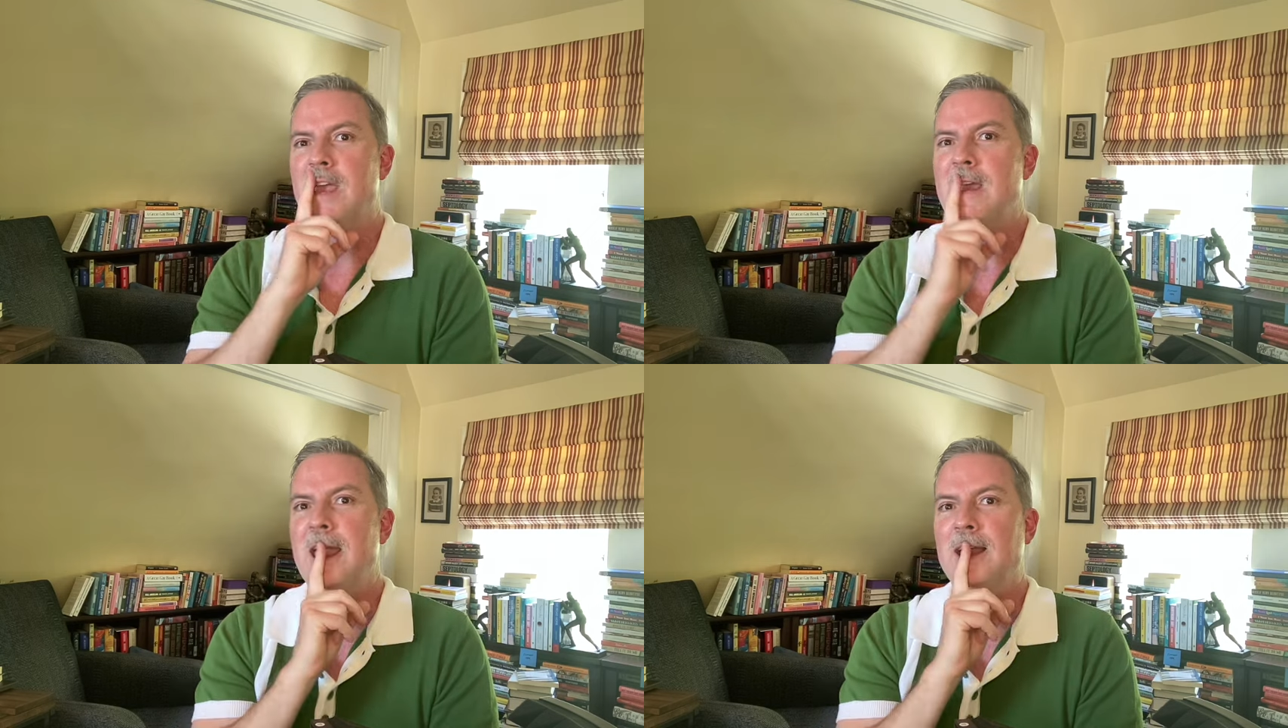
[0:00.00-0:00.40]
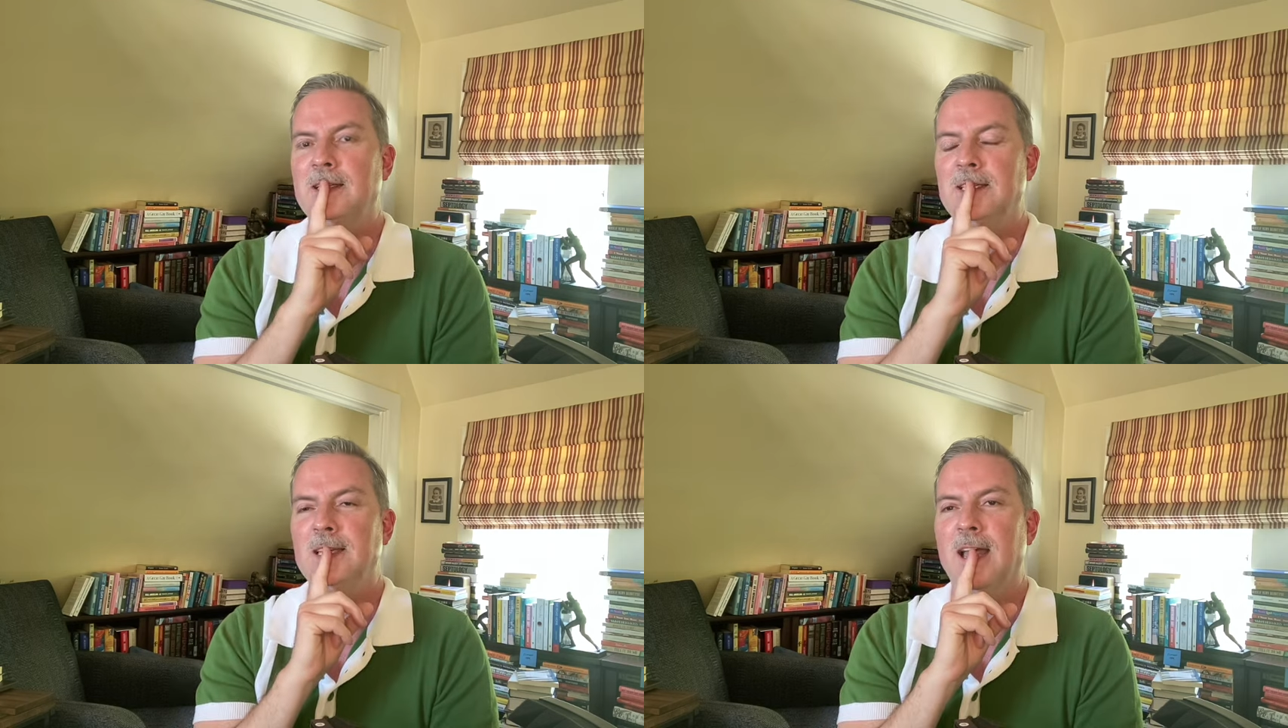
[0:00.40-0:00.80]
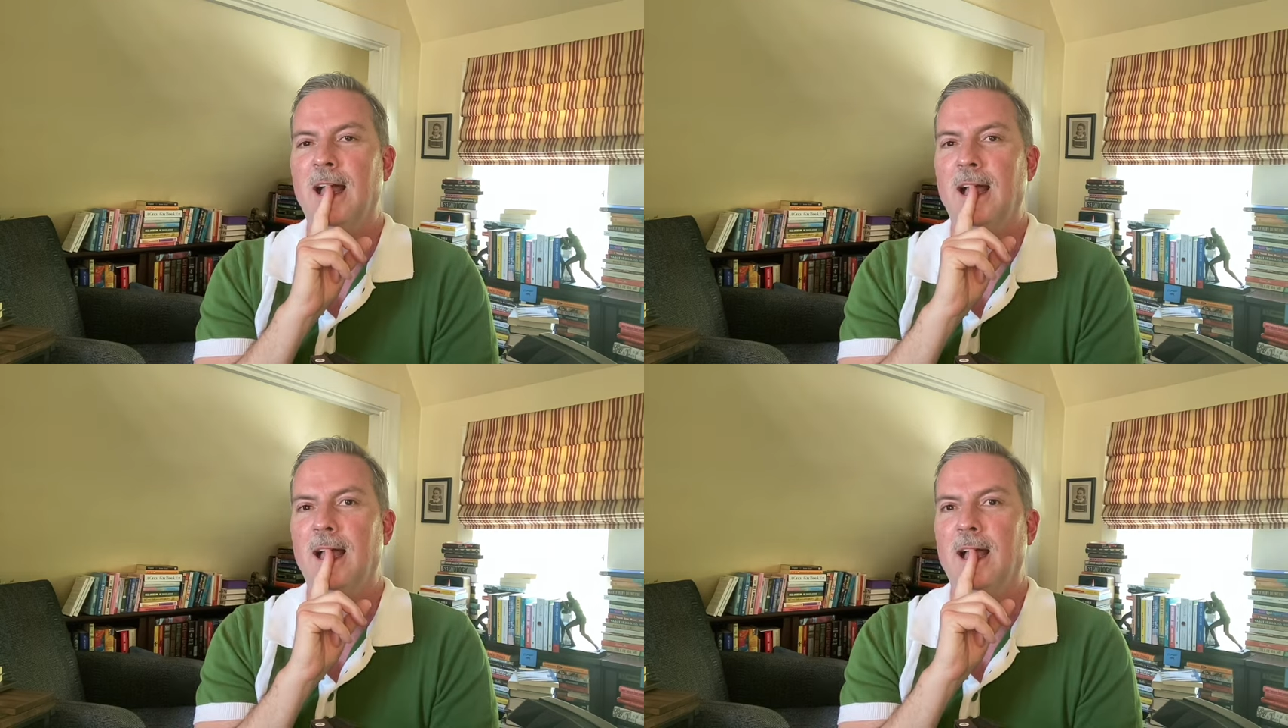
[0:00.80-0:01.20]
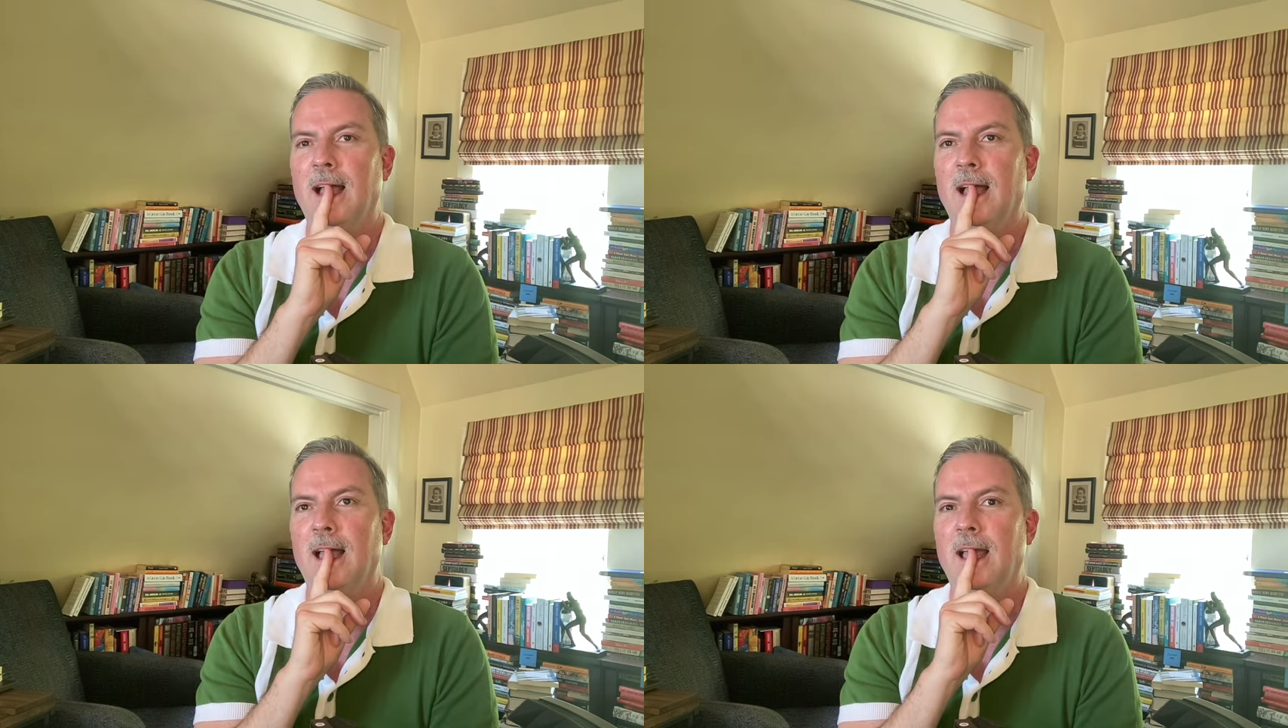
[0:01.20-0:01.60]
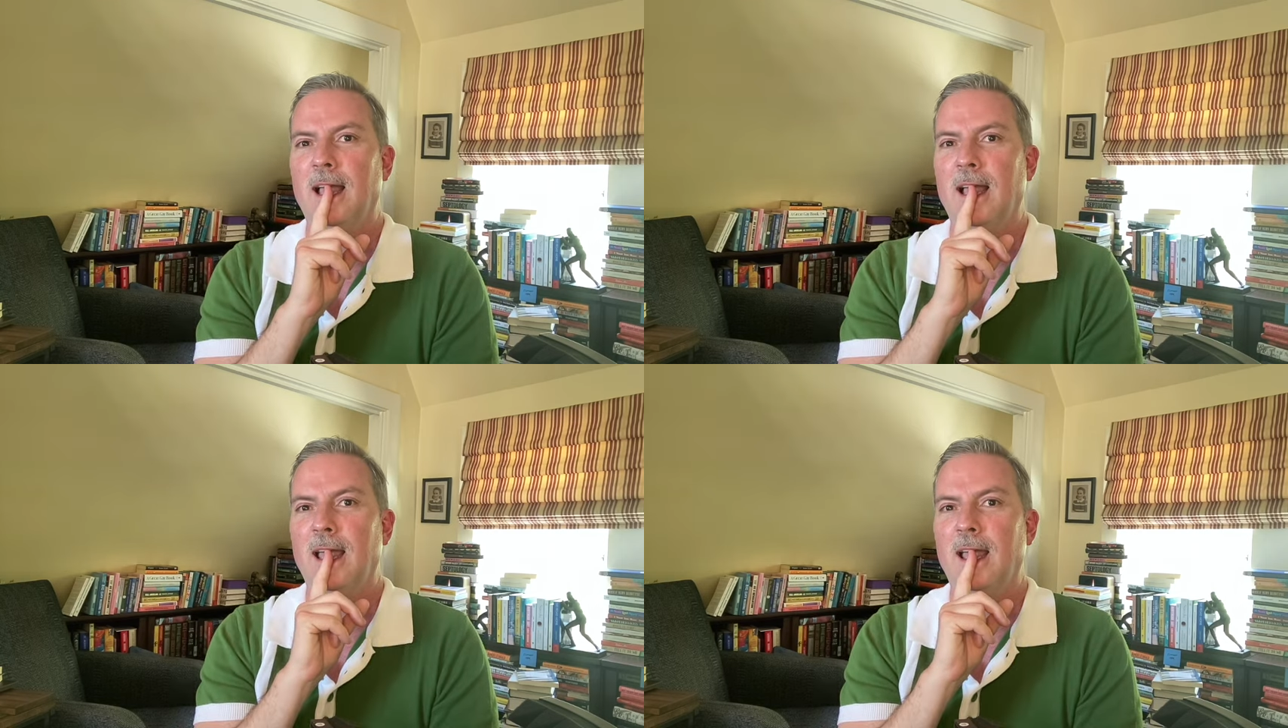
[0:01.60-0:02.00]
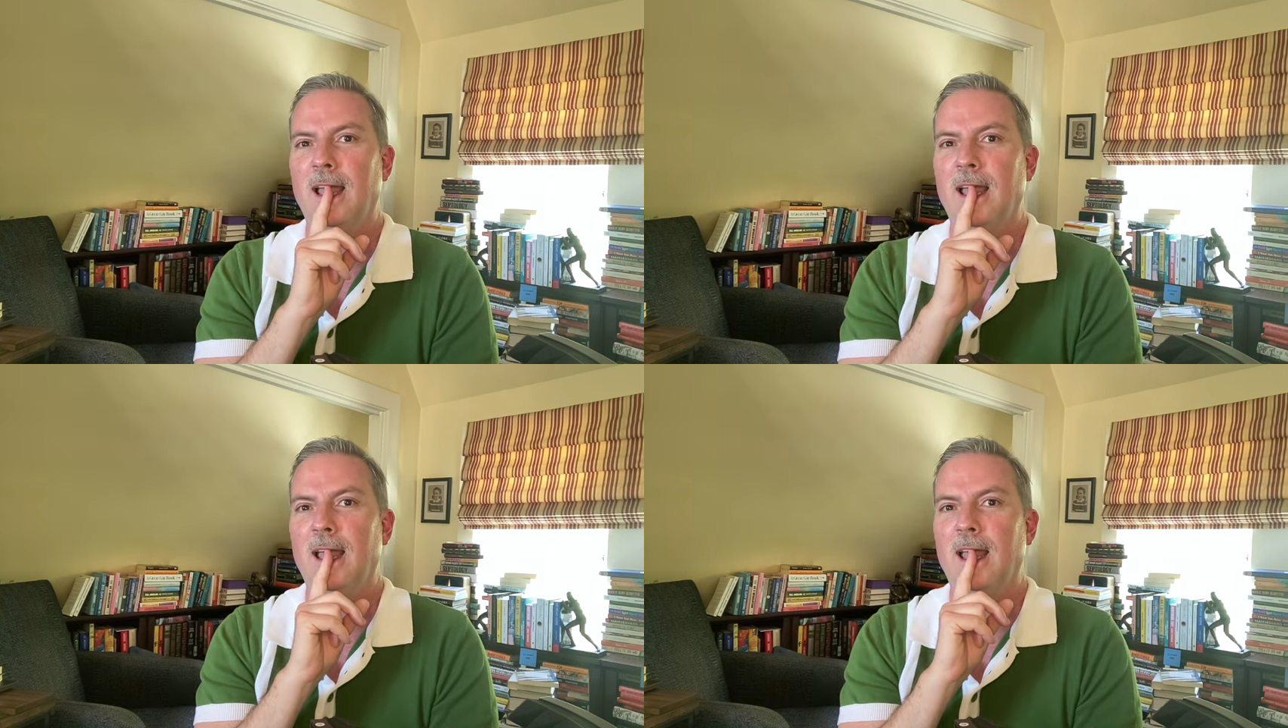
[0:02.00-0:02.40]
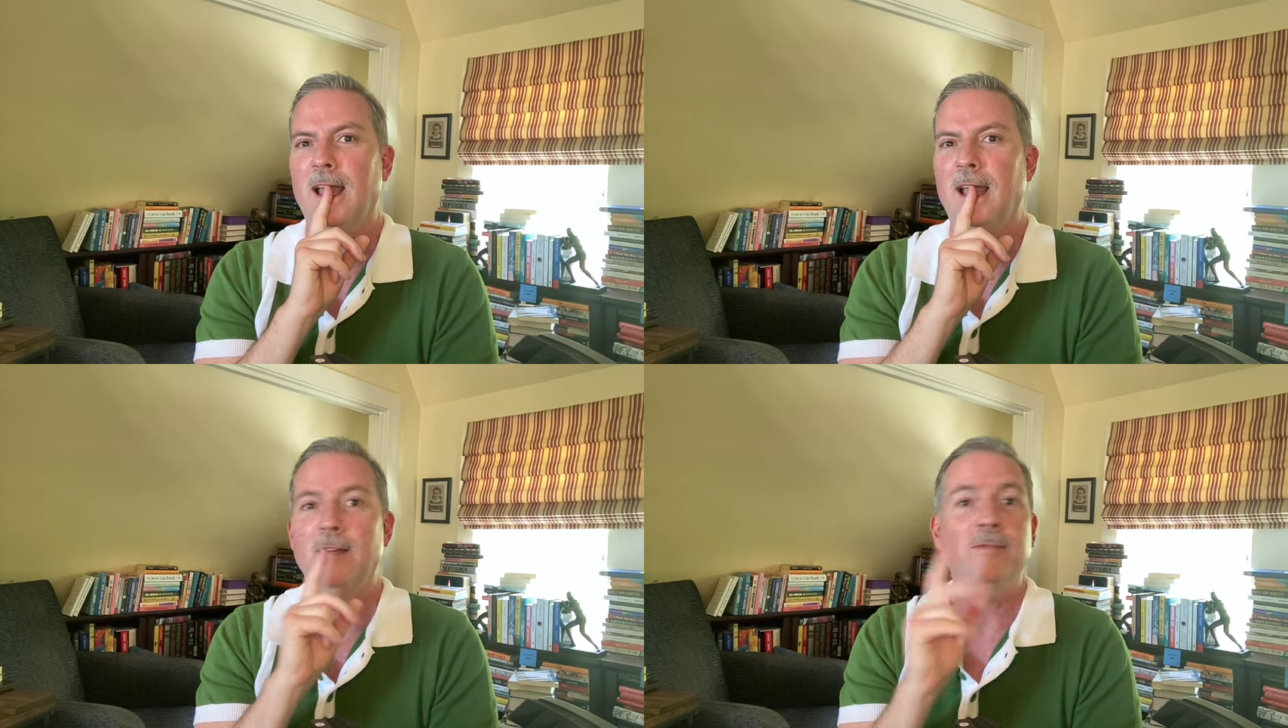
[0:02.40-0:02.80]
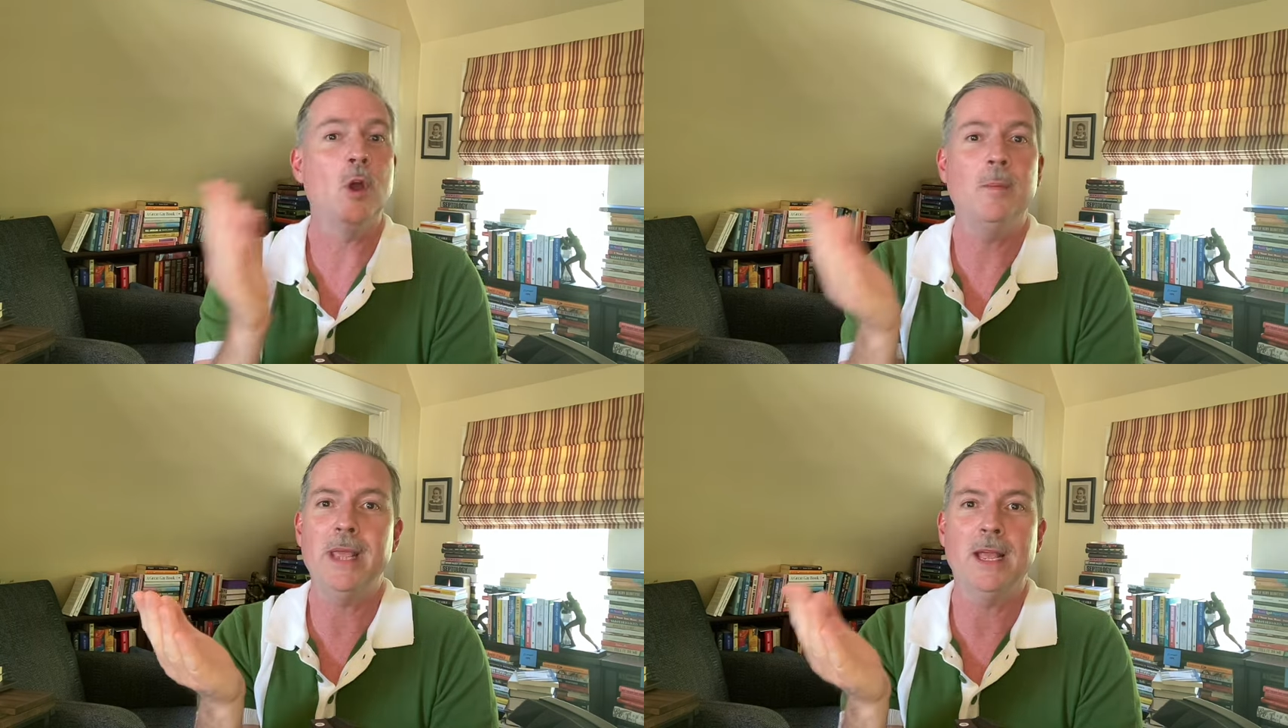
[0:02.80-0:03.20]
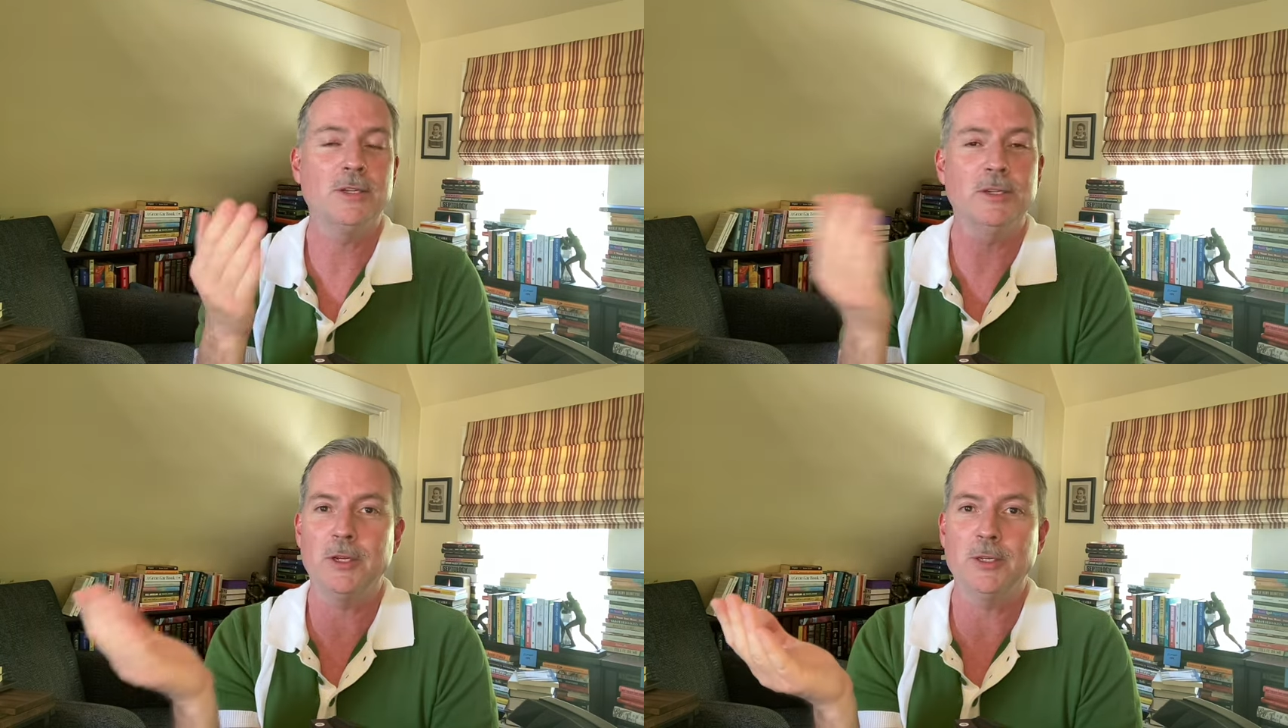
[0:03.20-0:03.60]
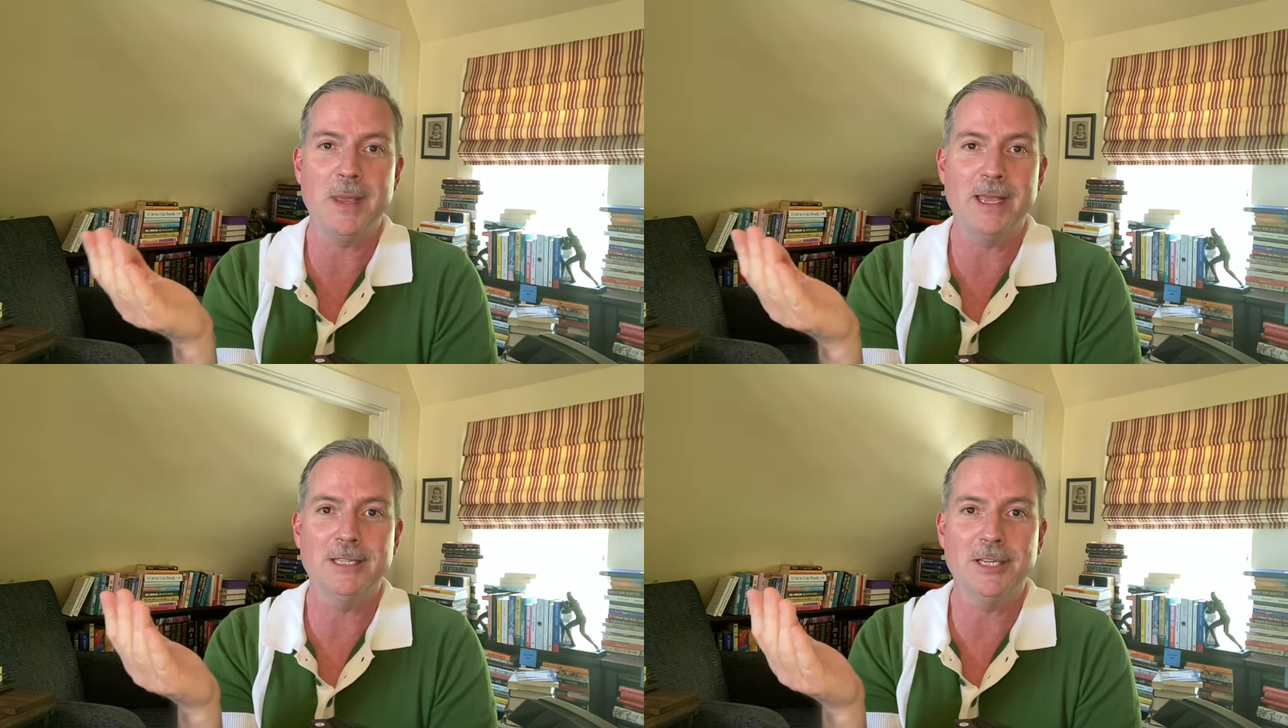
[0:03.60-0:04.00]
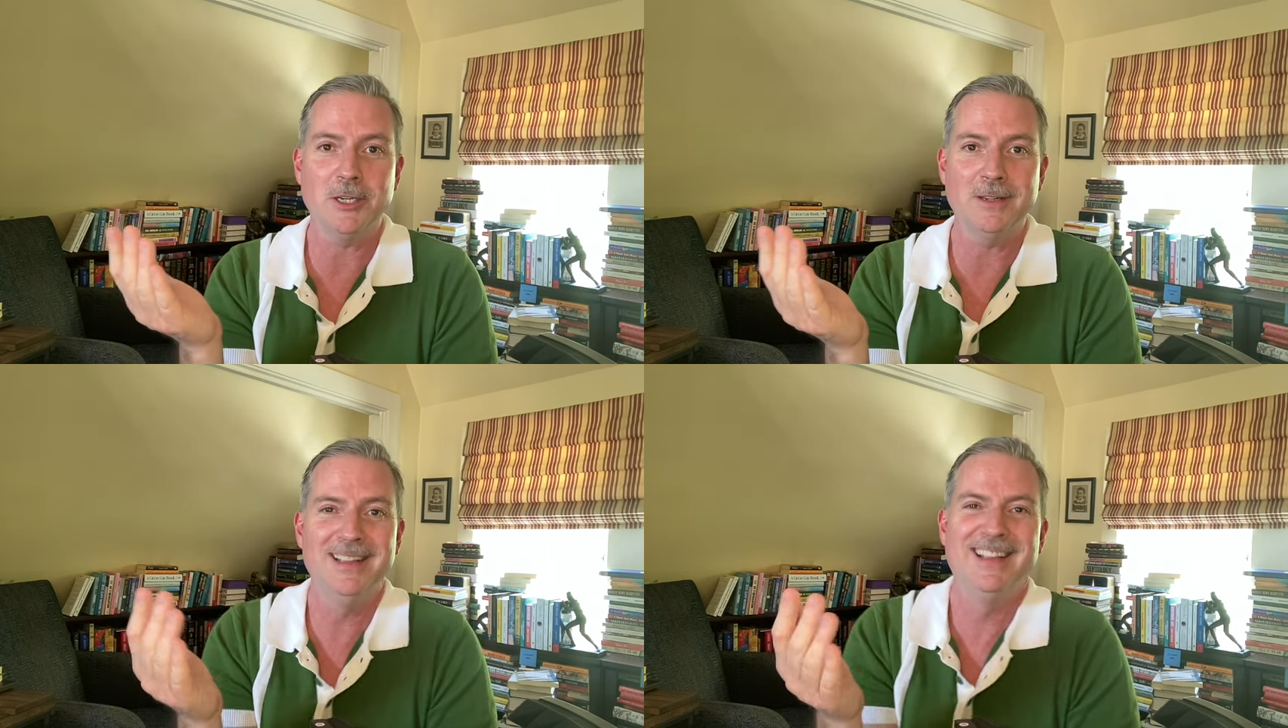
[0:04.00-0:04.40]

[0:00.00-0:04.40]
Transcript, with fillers: And uh, if nobody answers, I'll just make a decision.